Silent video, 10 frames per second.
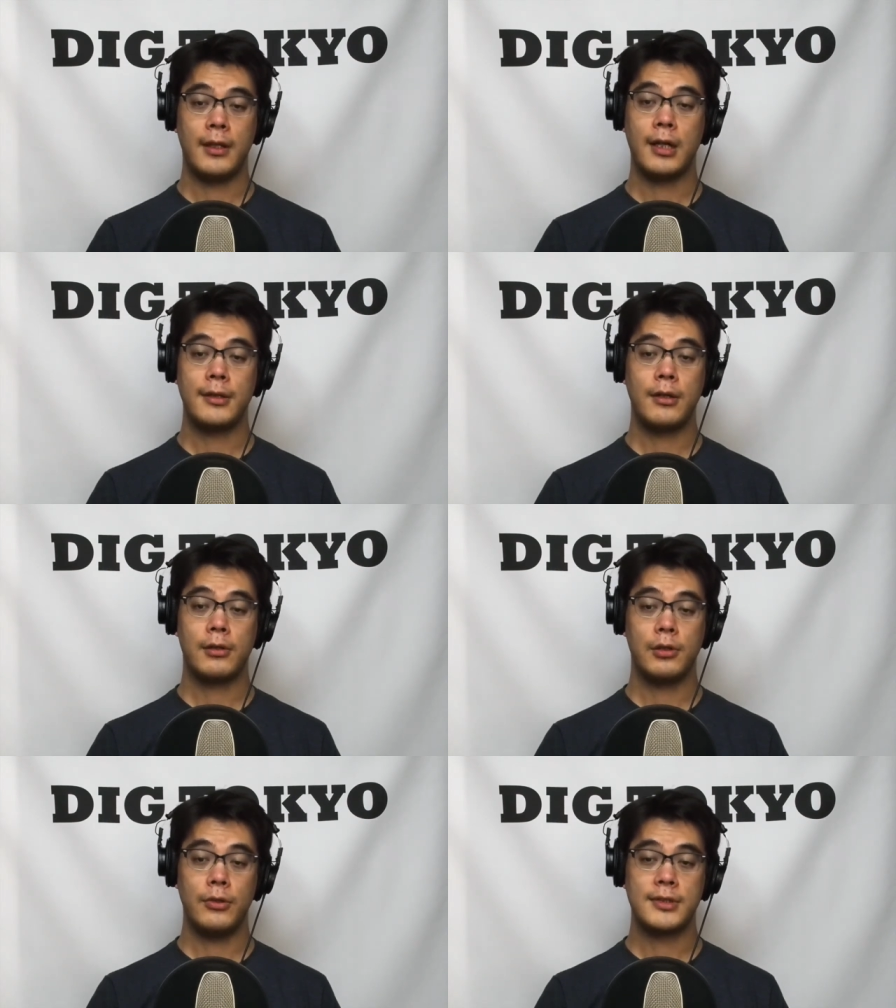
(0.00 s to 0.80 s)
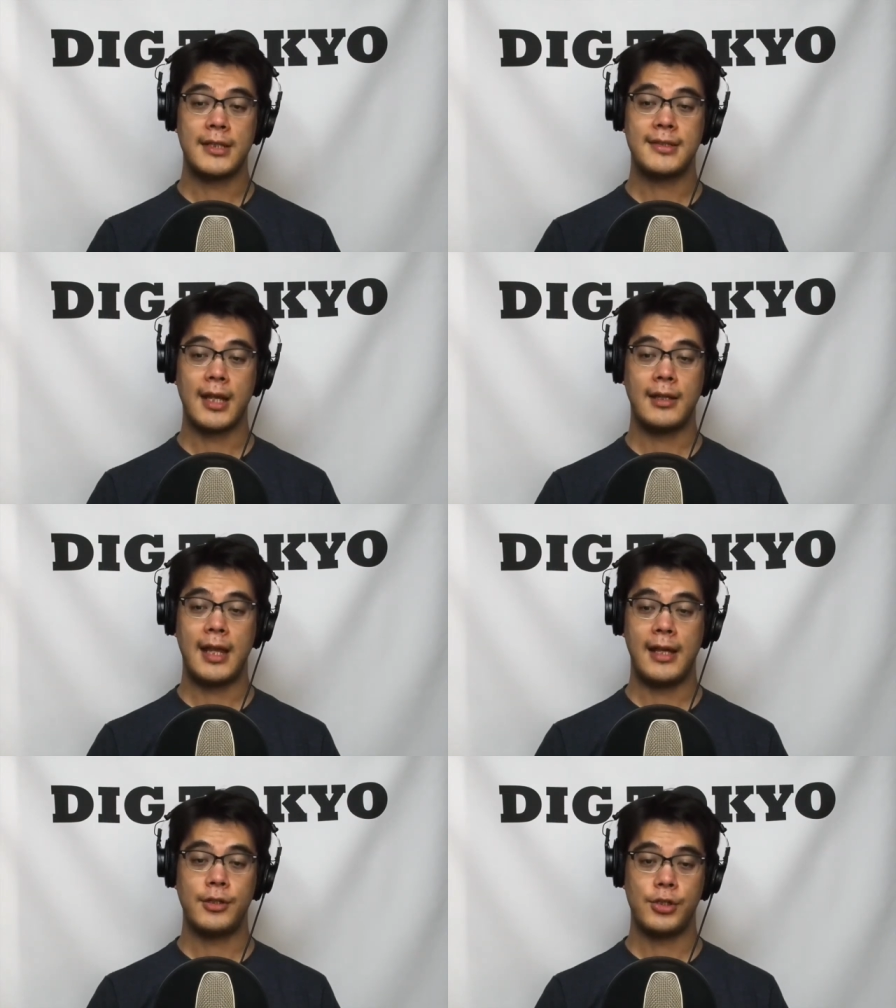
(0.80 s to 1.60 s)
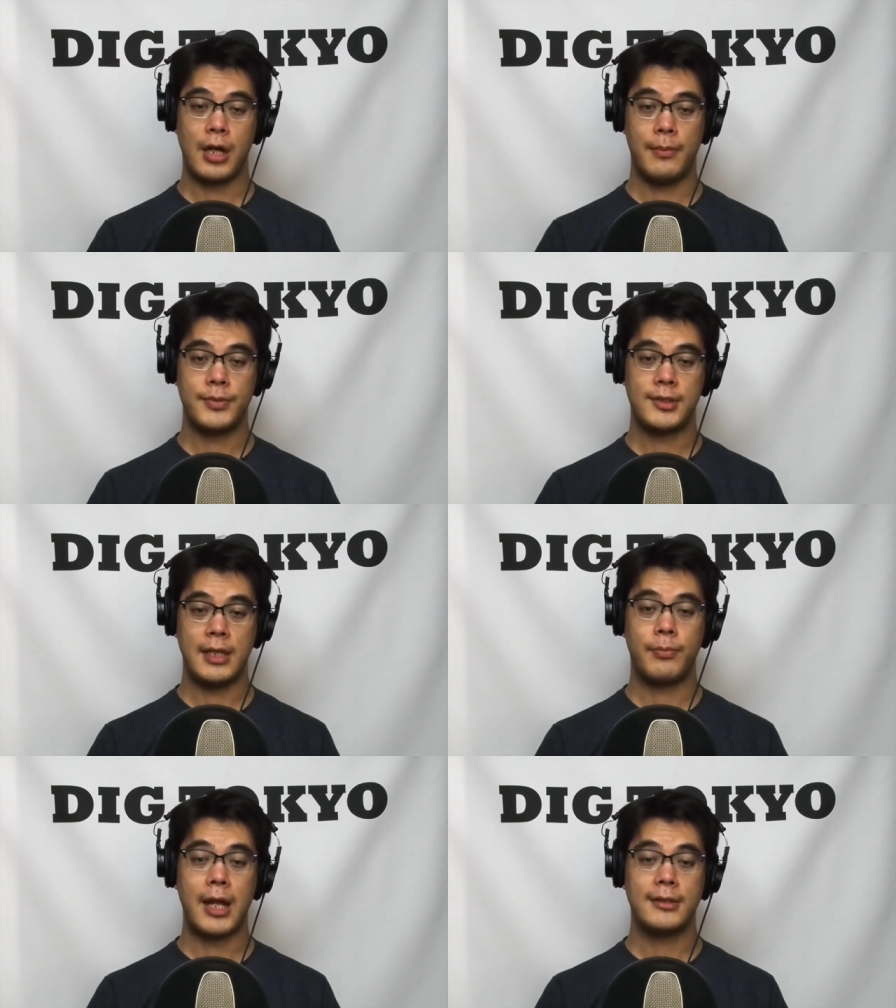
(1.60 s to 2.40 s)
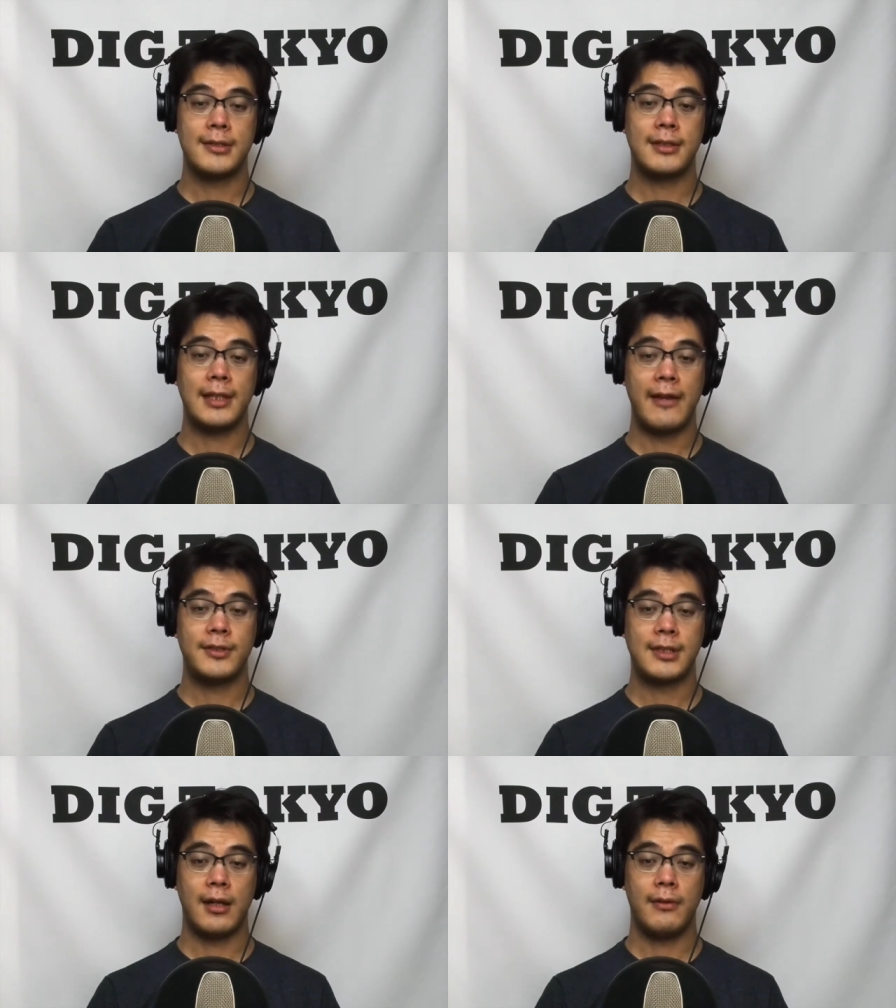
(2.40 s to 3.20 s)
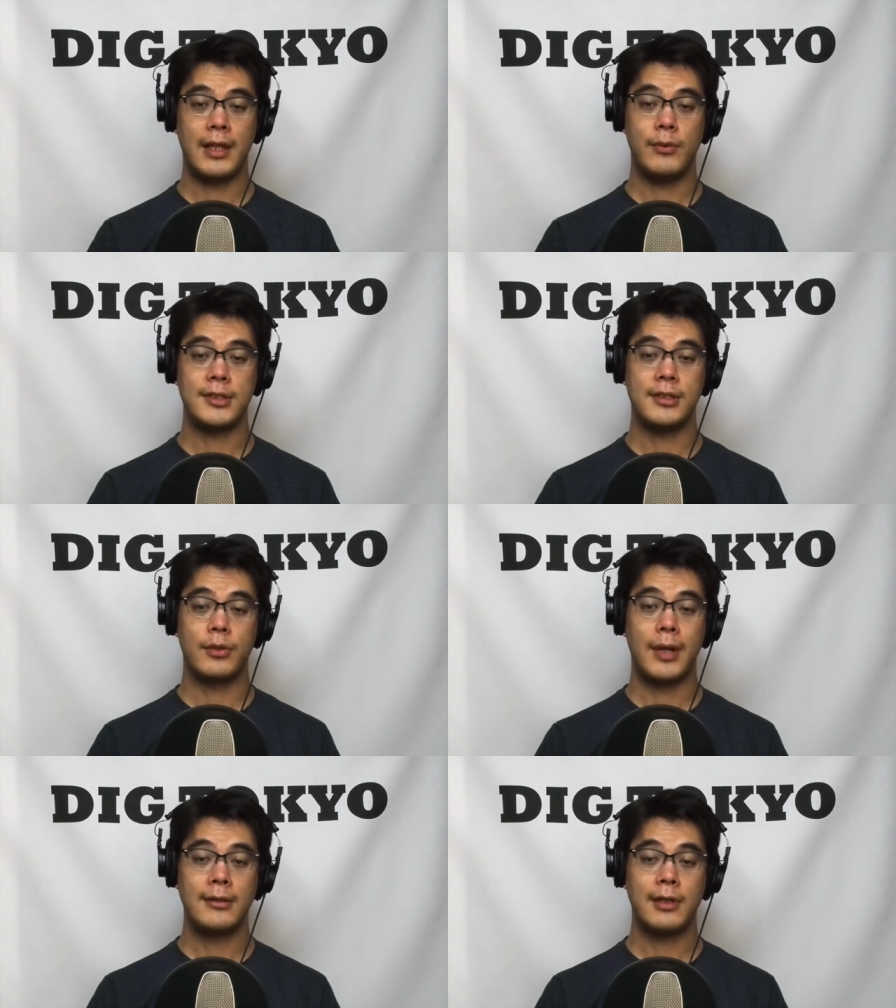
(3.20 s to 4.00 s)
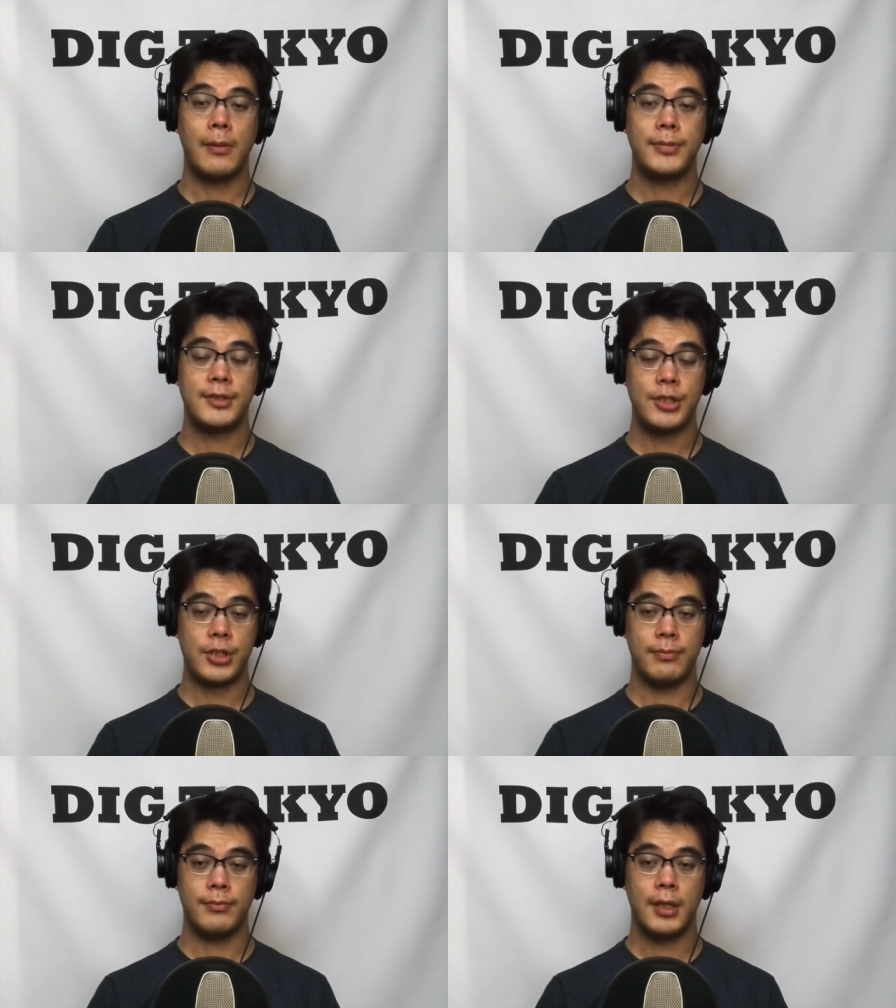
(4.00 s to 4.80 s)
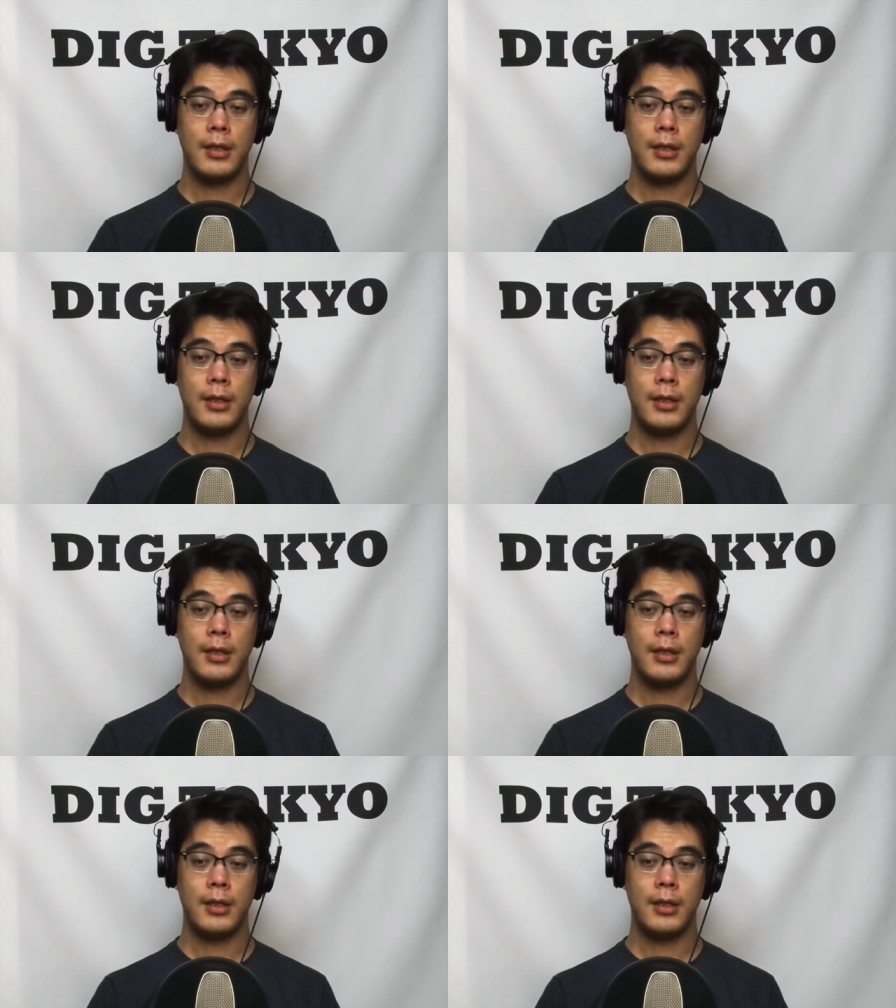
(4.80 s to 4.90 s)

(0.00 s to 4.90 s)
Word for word: got their clothes at second-hand shops and practiced a lifestyle that was in direct opposition